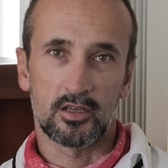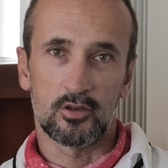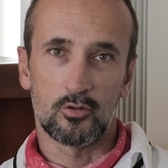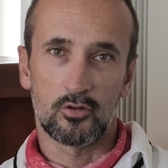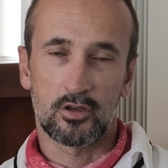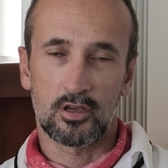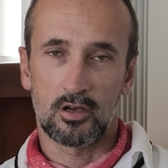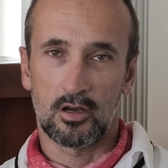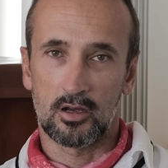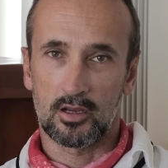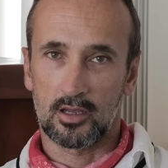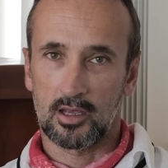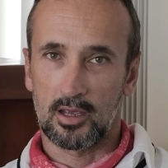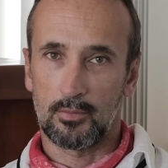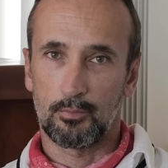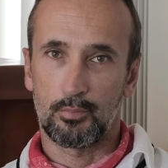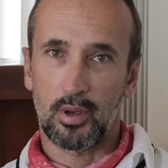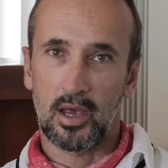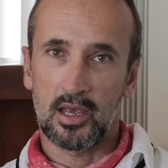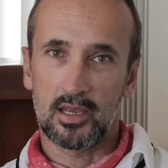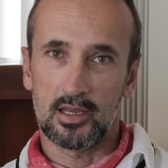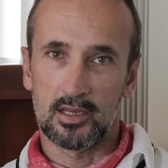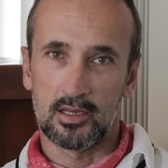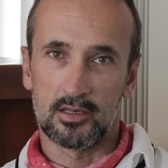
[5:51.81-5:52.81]
You can't get
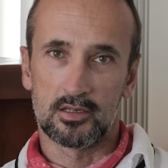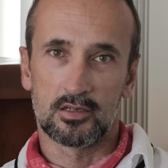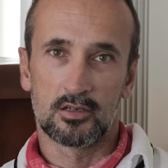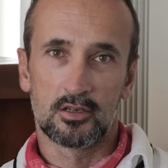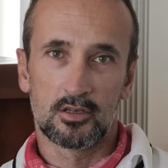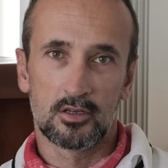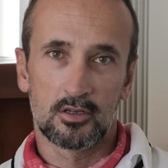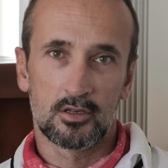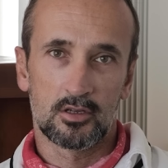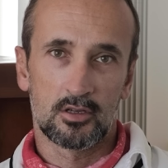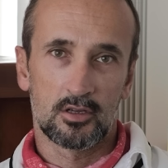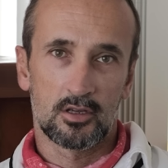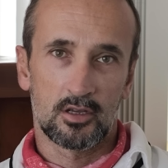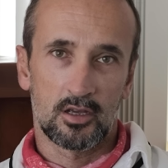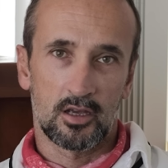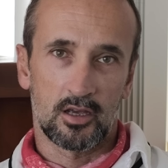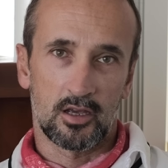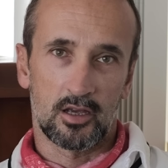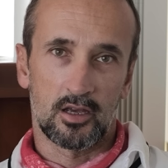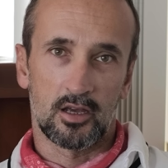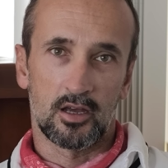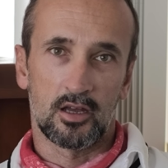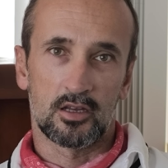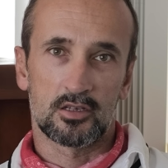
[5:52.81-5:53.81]
paid
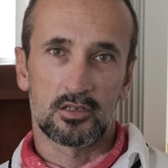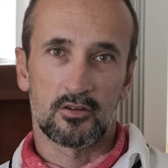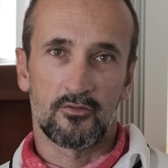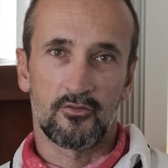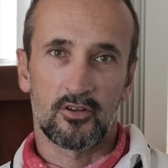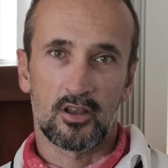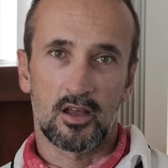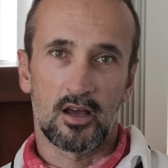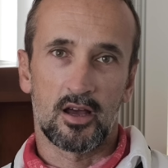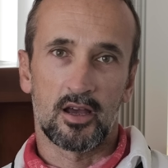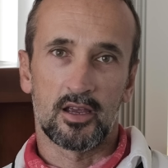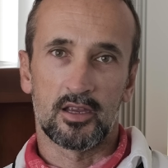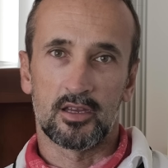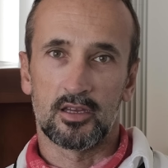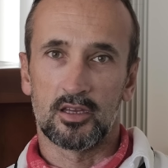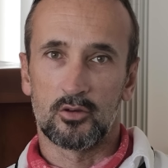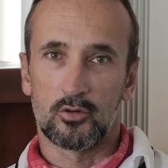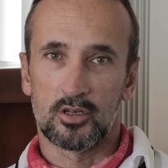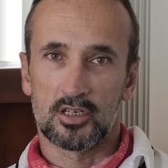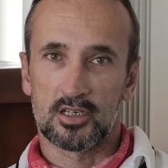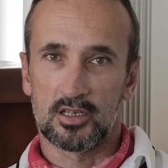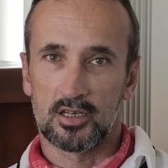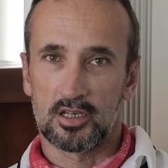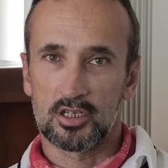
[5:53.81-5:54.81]
to fly.
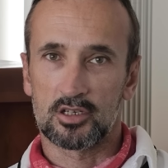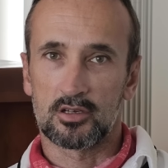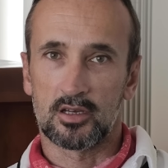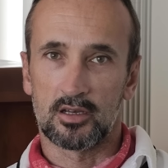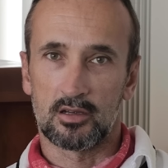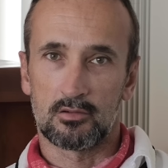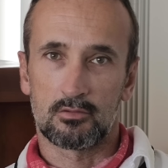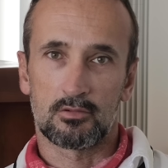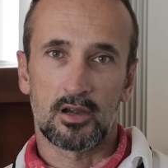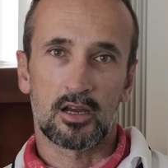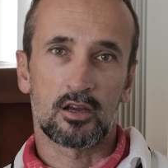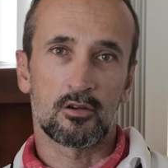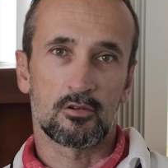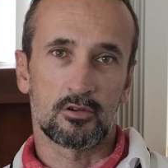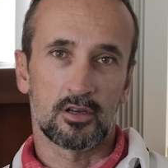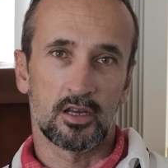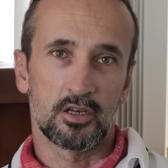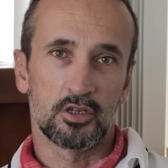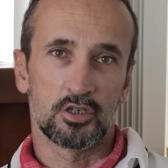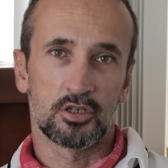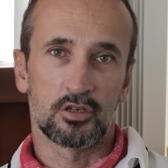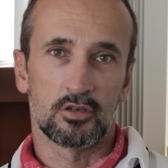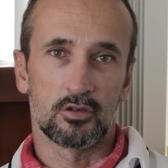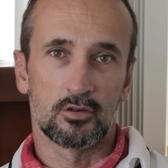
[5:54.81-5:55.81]
It's literally
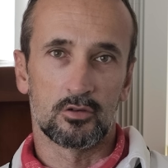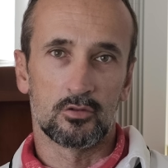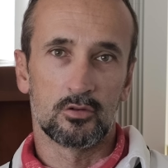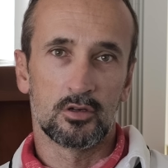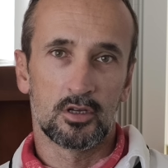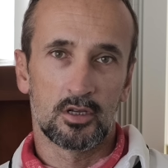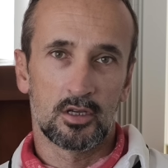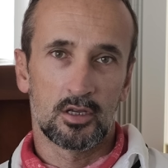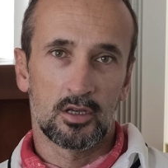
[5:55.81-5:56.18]
recreational.